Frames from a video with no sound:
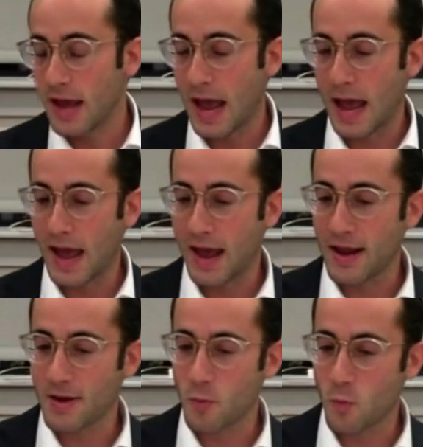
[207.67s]

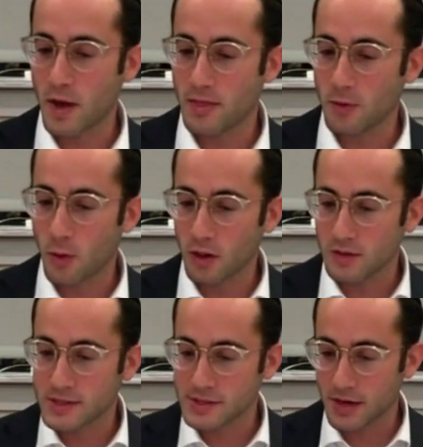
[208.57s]
And when all
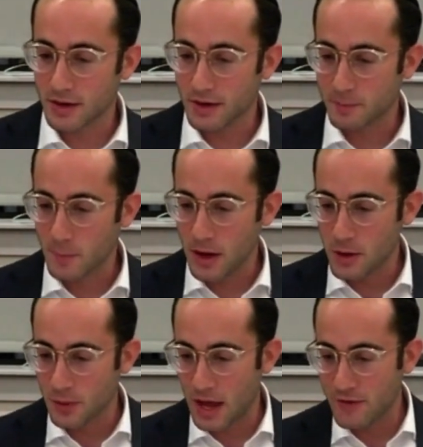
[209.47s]
of a sudden, they
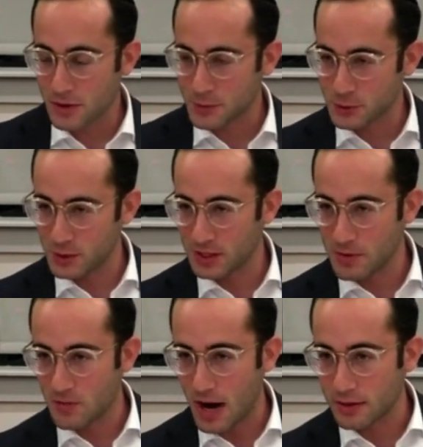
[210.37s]
have opportunity to
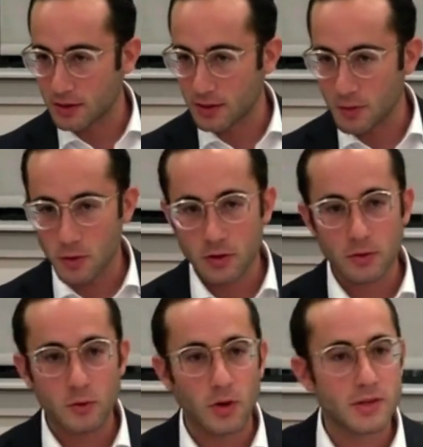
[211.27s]
be right, they will
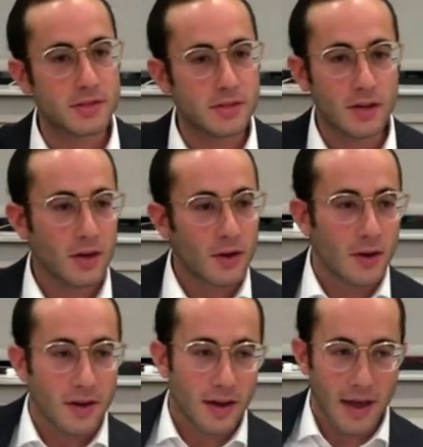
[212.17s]
cross
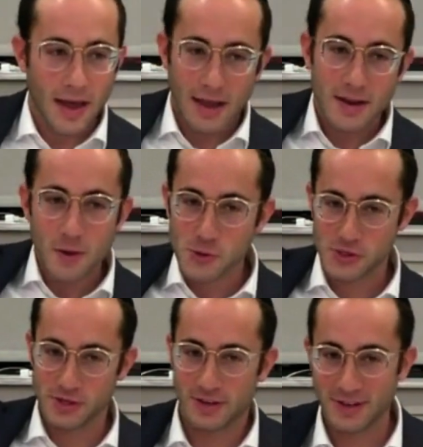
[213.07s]
any
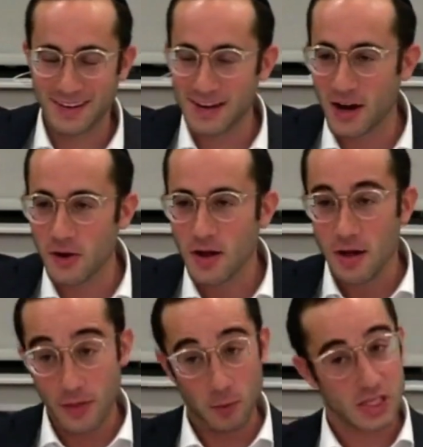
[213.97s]
ocean,
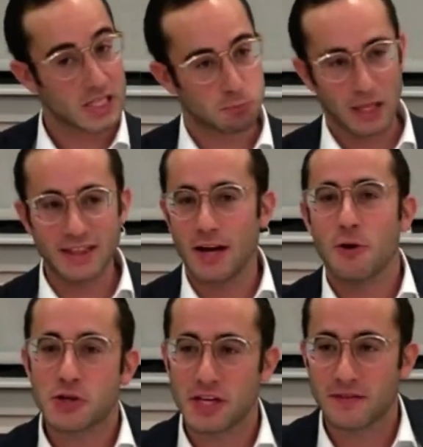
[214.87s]
They will split the
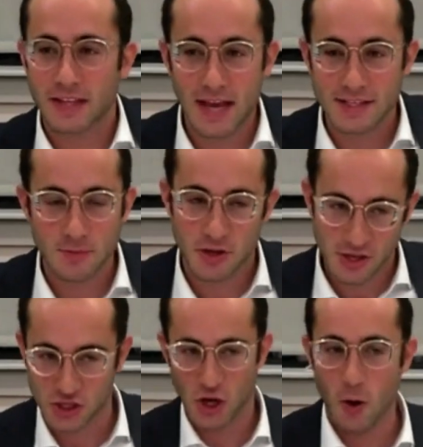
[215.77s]
ocean if it takes them
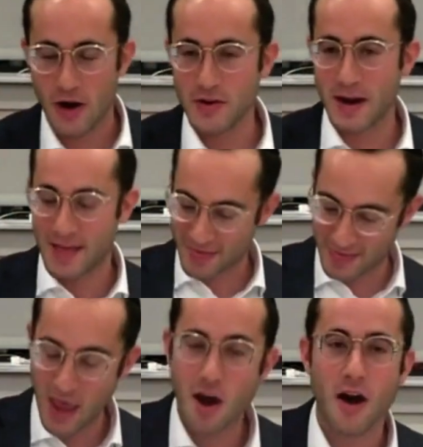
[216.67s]
to show everybody that
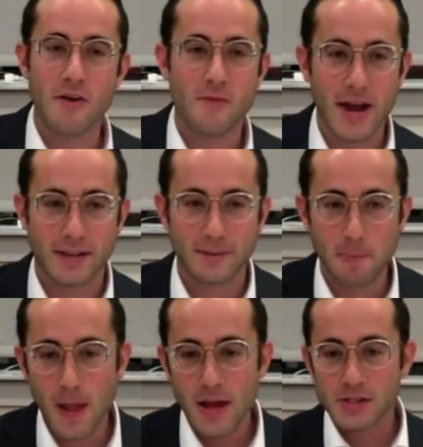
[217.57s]
they are right.
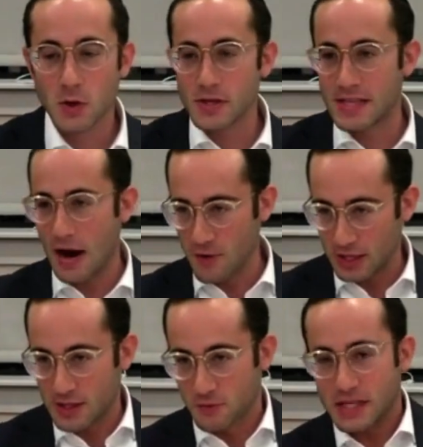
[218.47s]
So is that
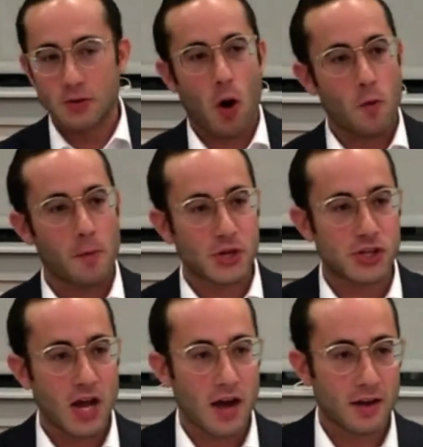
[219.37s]
really the reason why I want
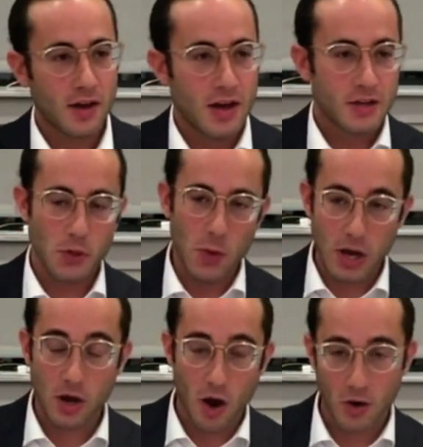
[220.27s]
Mashiach? So we
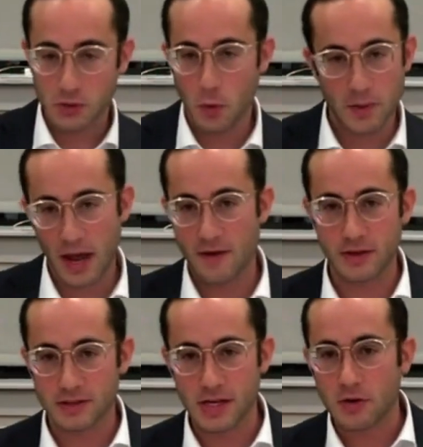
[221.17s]
could go, because we've been
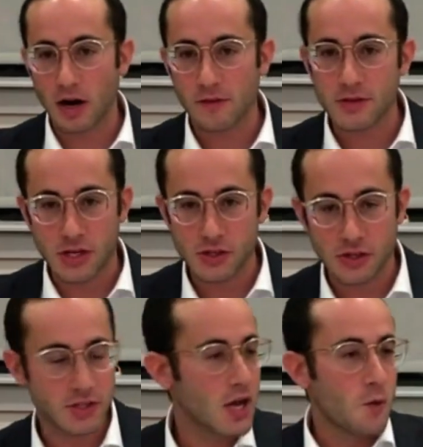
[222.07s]
having secret
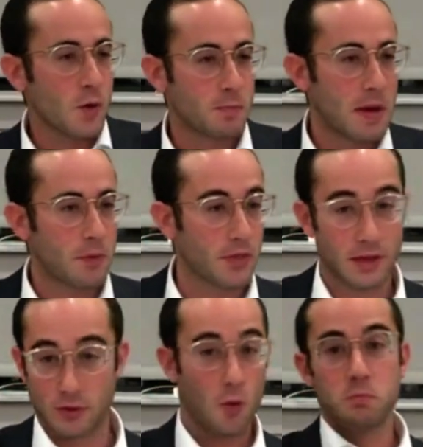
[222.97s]
conversations with people
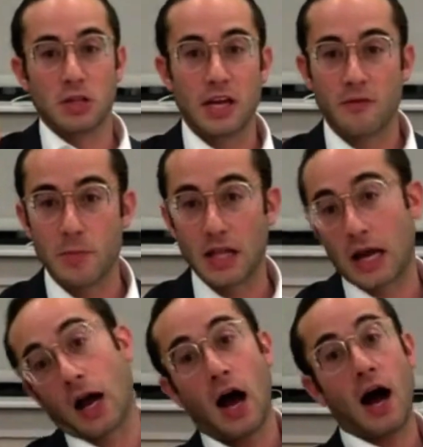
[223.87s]
that don't believe and be
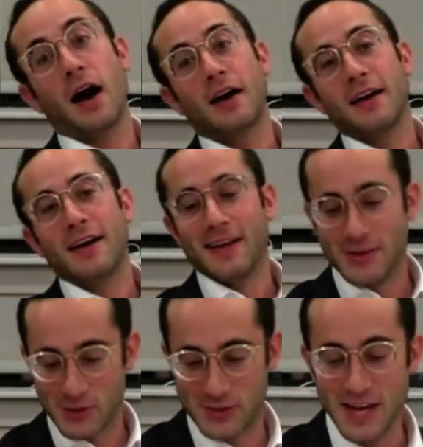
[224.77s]
like, aha, and
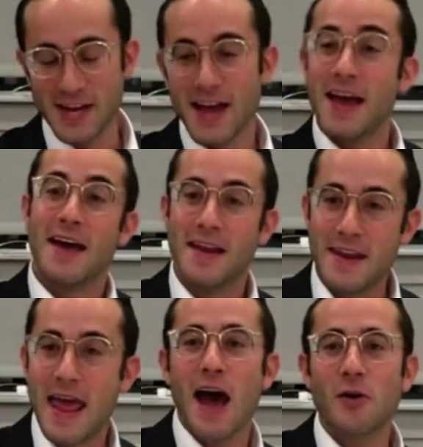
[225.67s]
you see? And
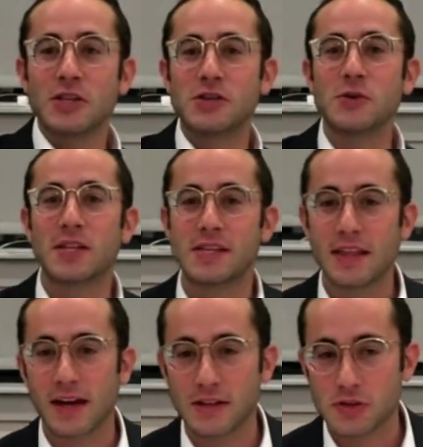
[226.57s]
now you can see
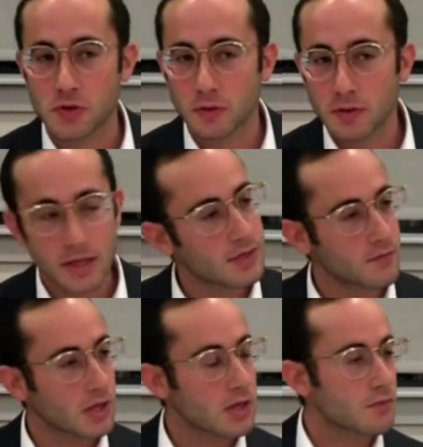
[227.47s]
that it's true. That's not
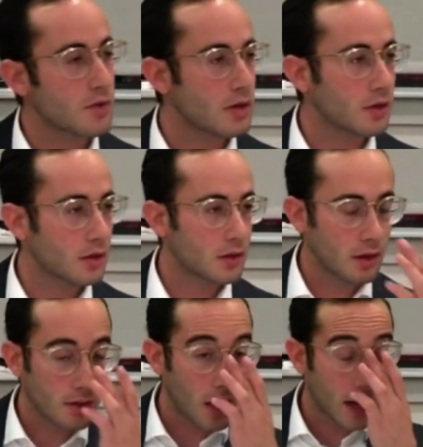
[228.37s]
really
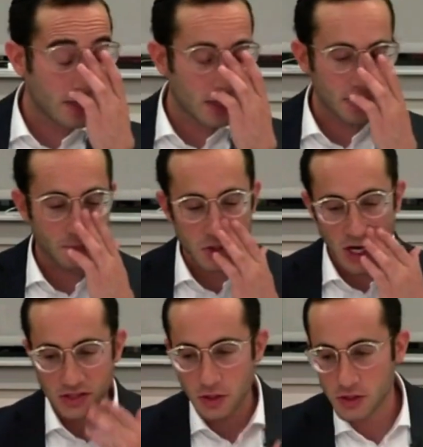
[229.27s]
the essence of
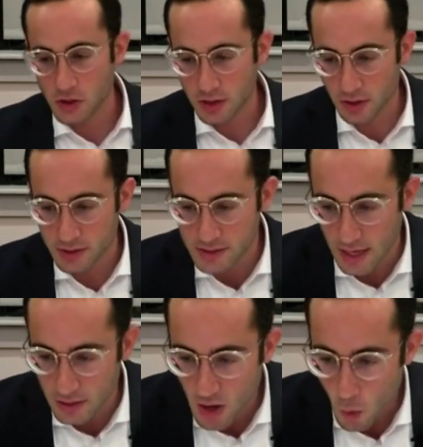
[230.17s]
Mashiach. So let's try to
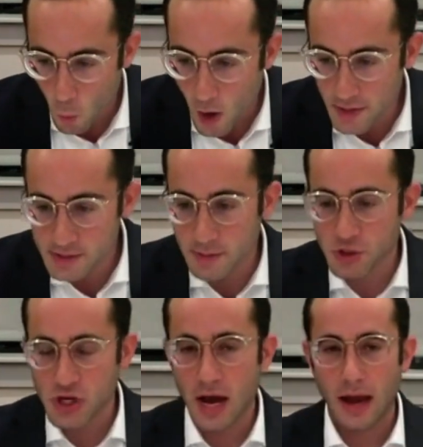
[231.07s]
understand why it's the
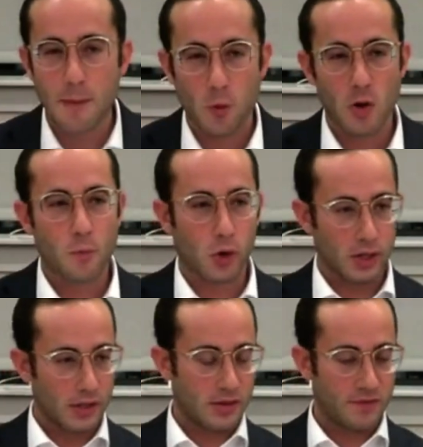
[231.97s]
Mashiach, and more
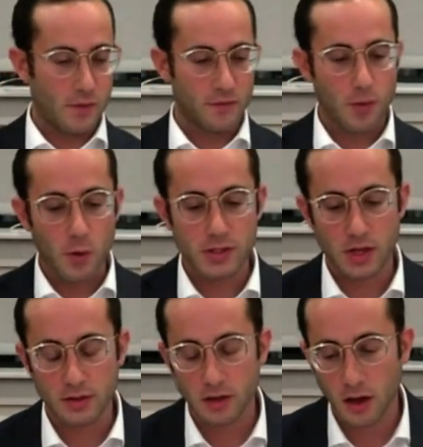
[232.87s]
importantly, the focus
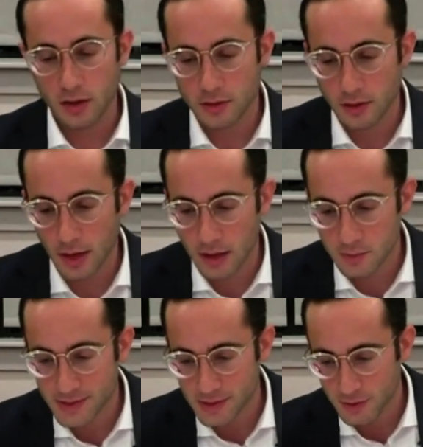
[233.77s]
on
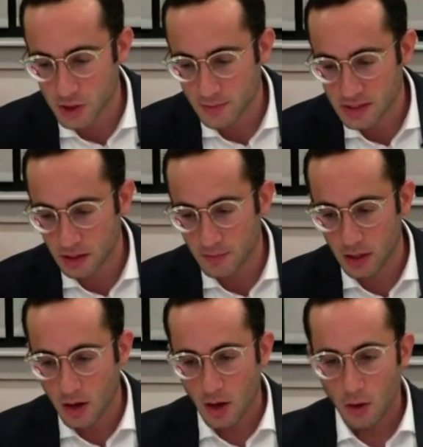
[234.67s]
tonight, Be'ezrat Hashem, is going to
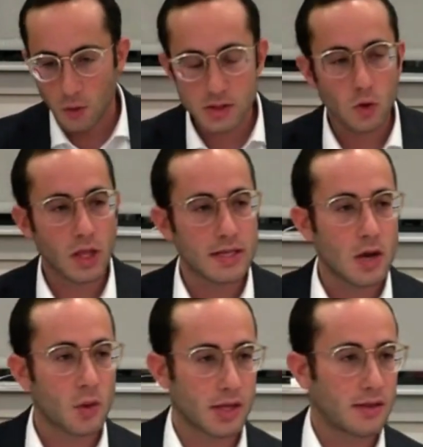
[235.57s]
be, what's the whole
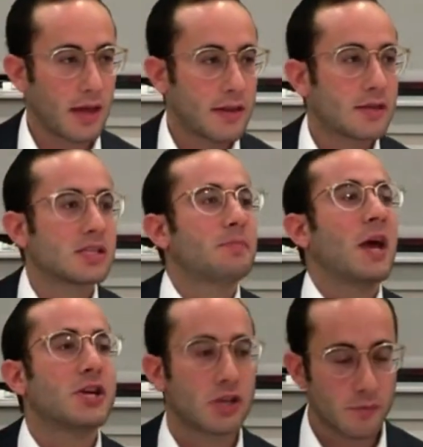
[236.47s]
idea with the
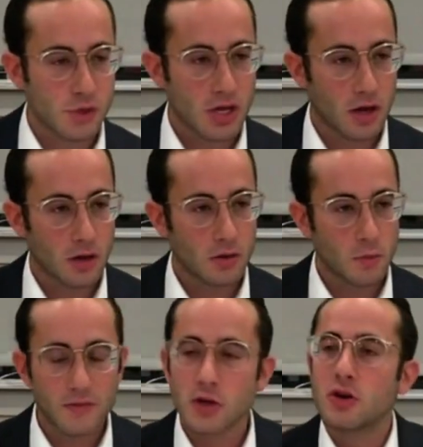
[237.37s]
anticipation of Mashiach?
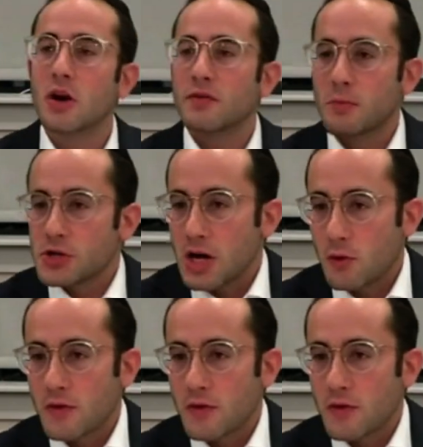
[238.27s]
We have to yearn for Mashiach.